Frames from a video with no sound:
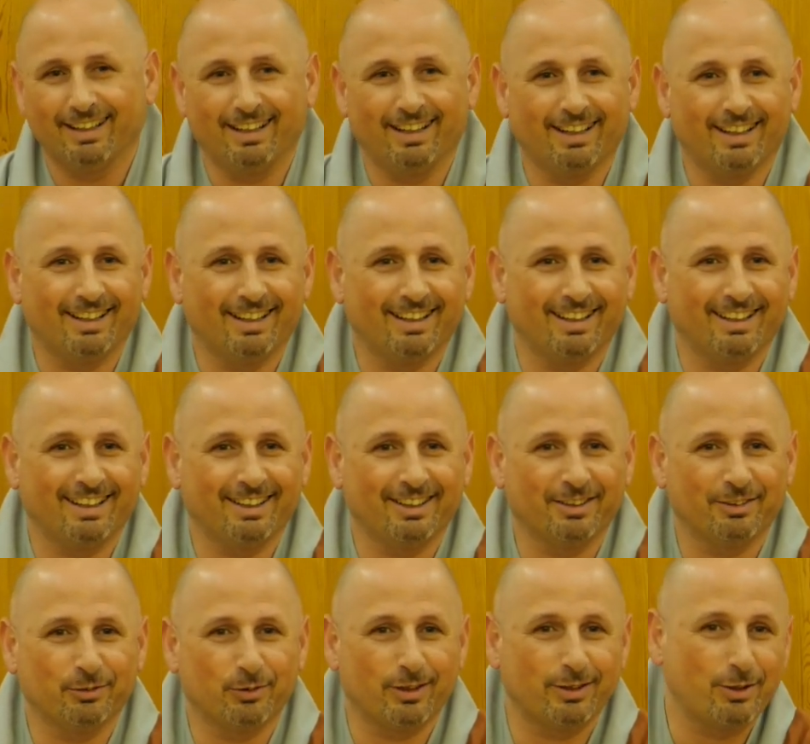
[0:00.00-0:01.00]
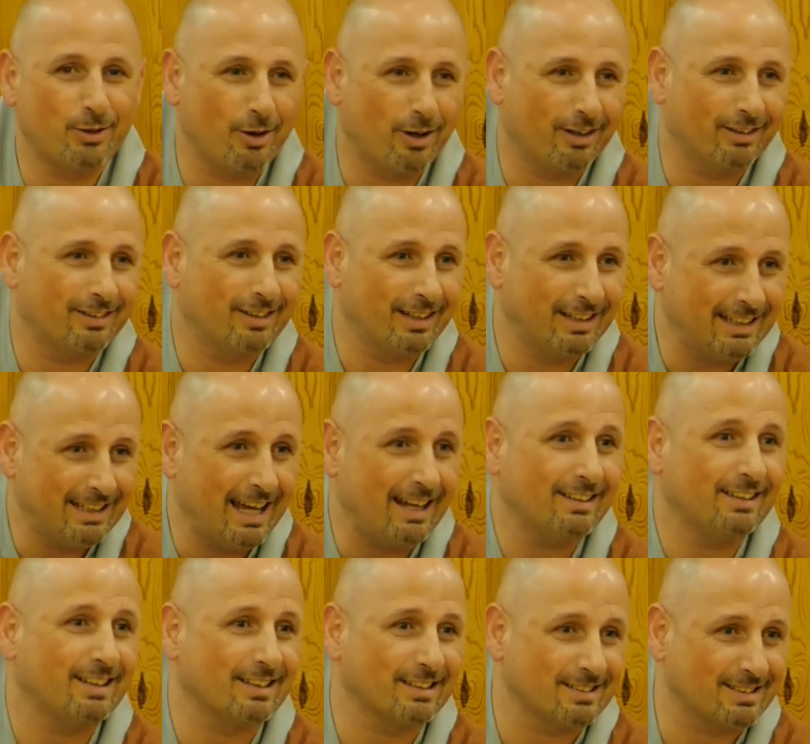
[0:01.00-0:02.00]
And when you are the
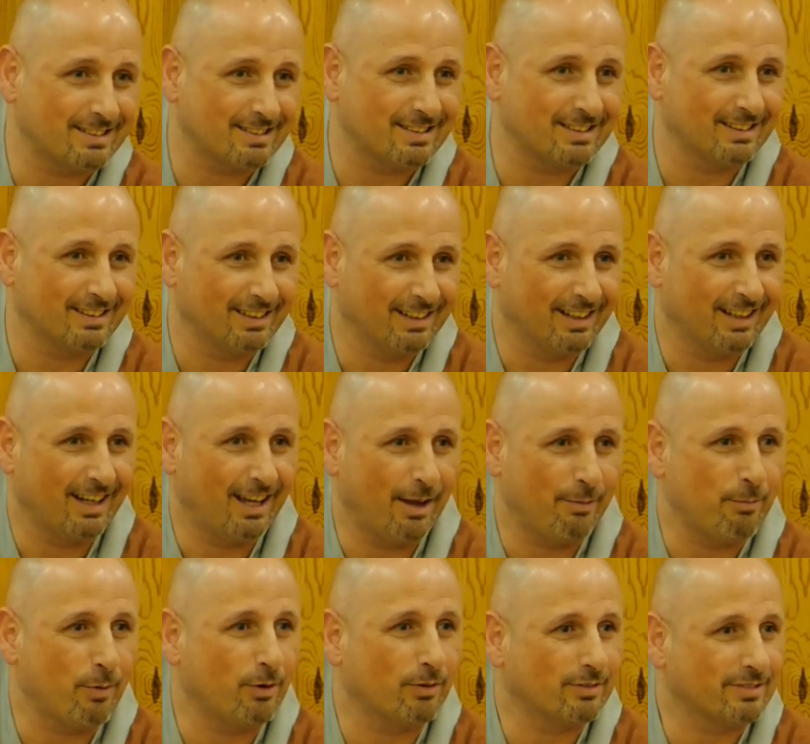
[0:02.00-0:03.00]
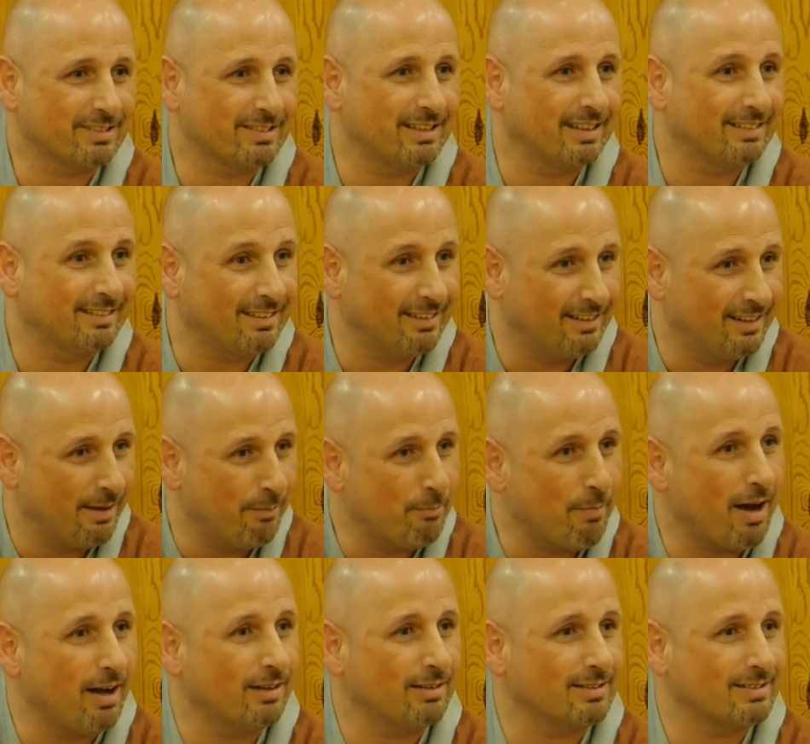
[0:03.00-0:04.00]
youngest, amongst the, the
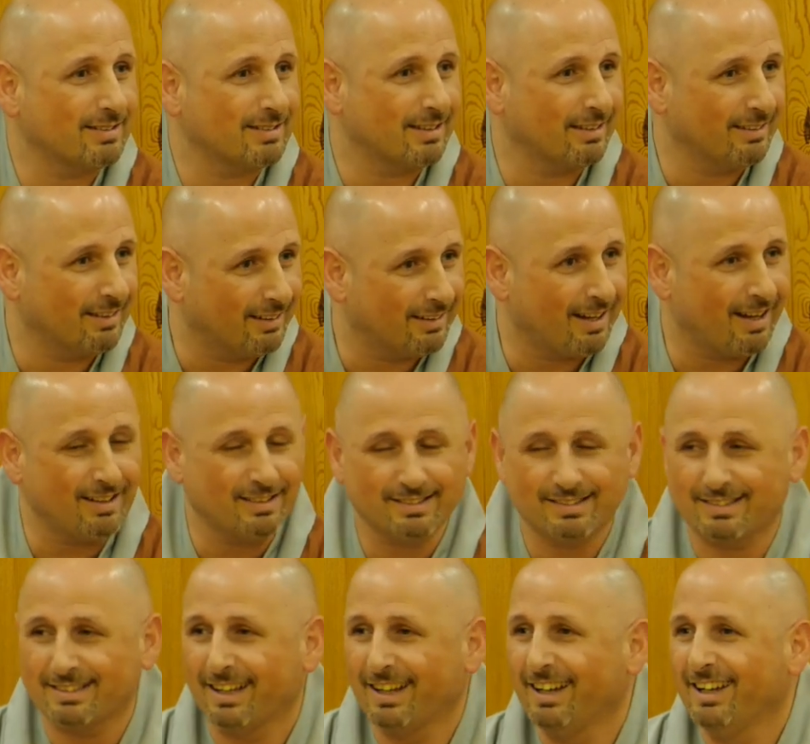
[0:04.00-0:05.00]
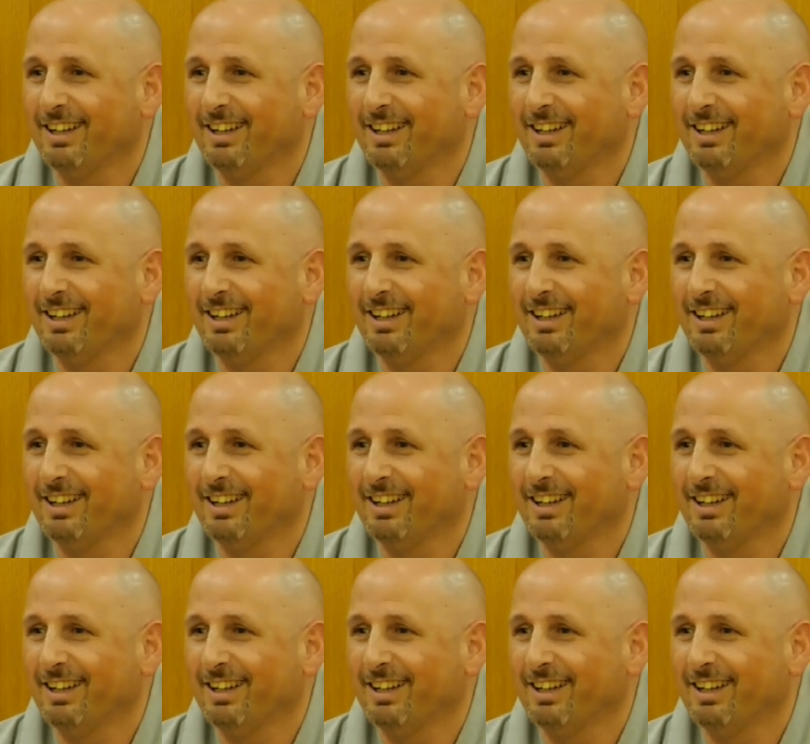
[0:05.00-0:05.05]
monks and the nuns.